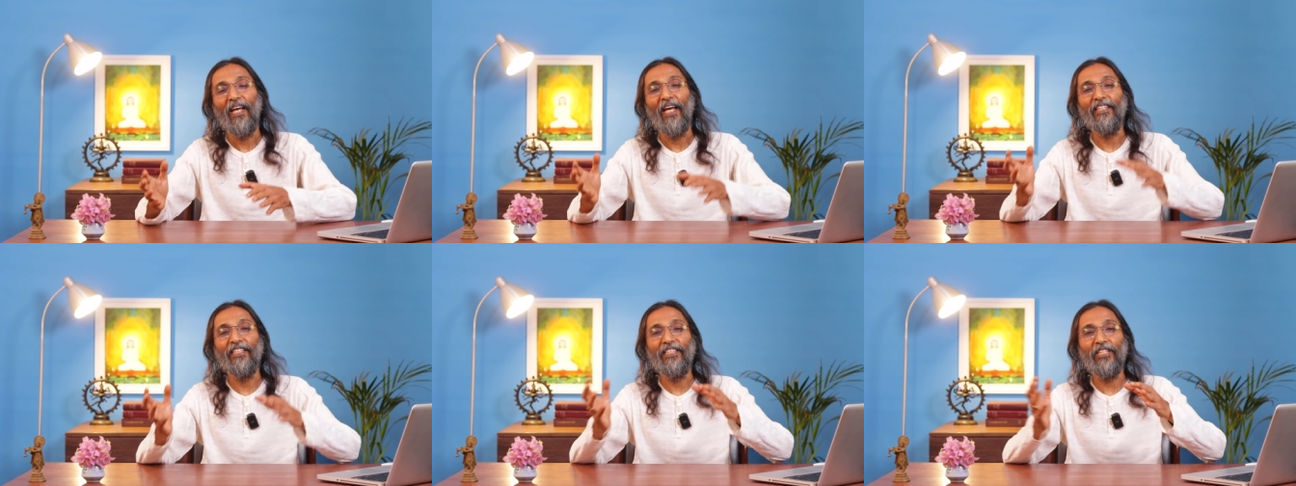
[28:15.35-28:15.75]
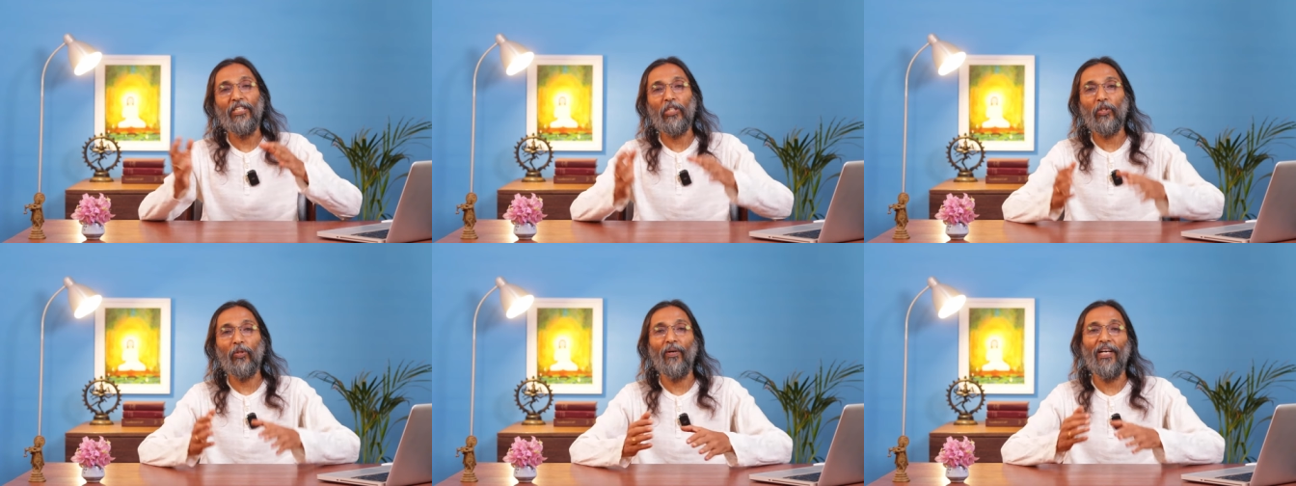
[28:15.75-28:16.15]
and it
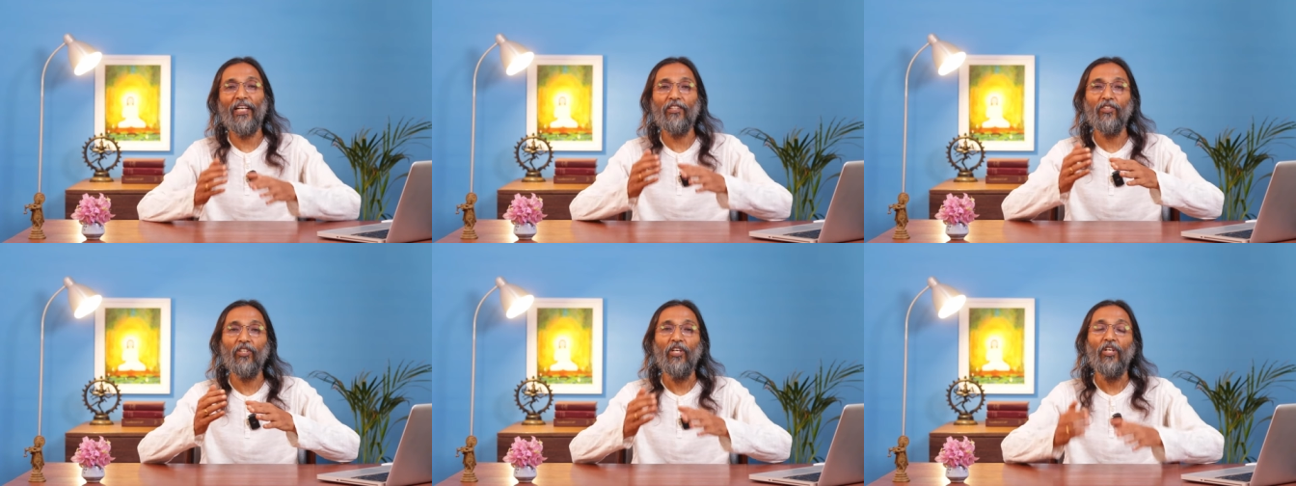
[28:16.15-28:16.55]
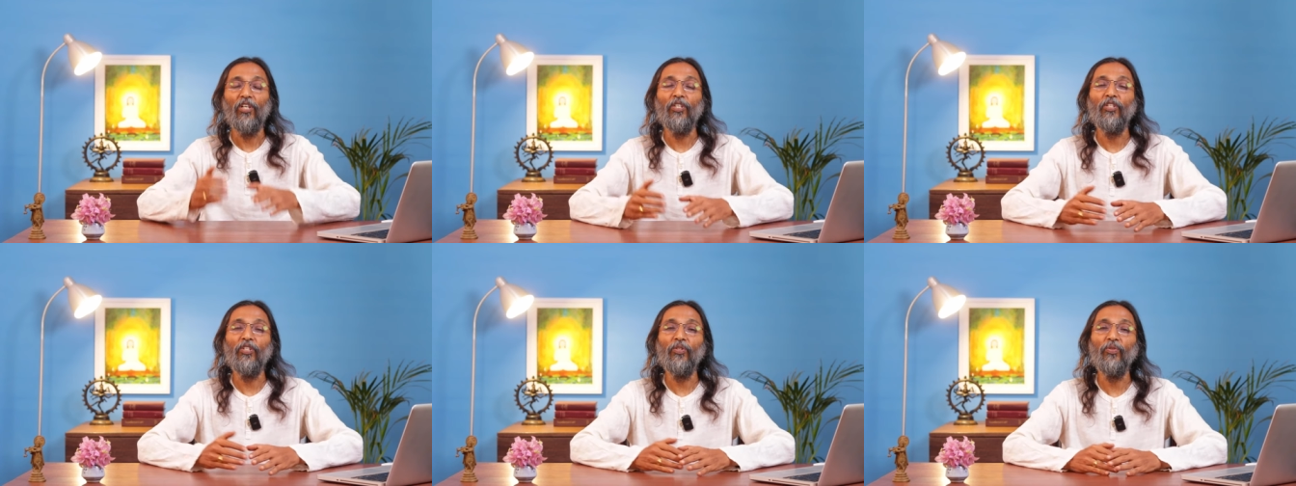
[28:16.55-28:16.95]
requires
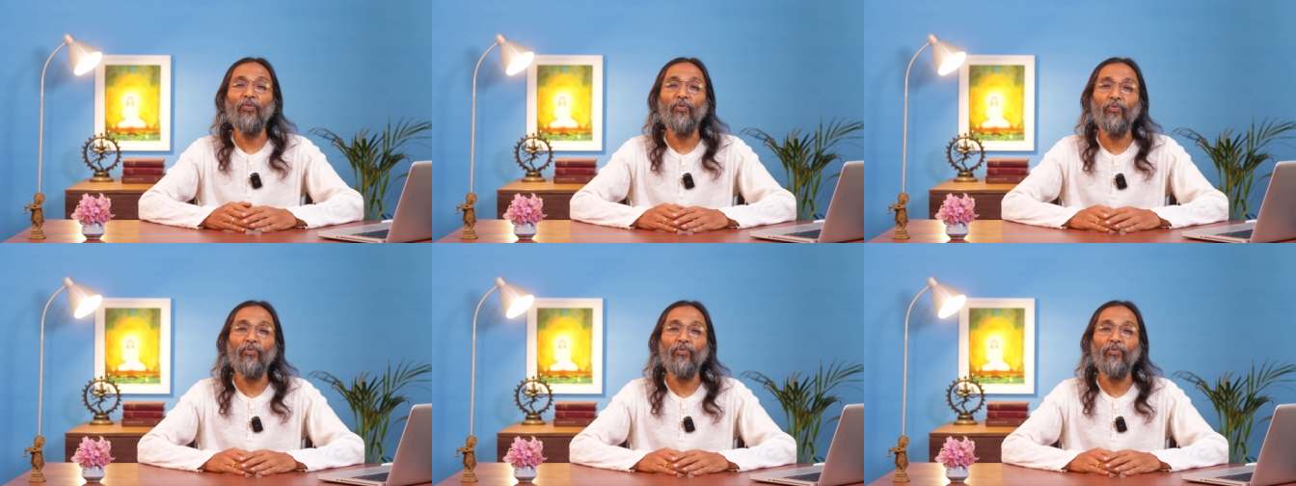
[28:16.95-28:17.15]
new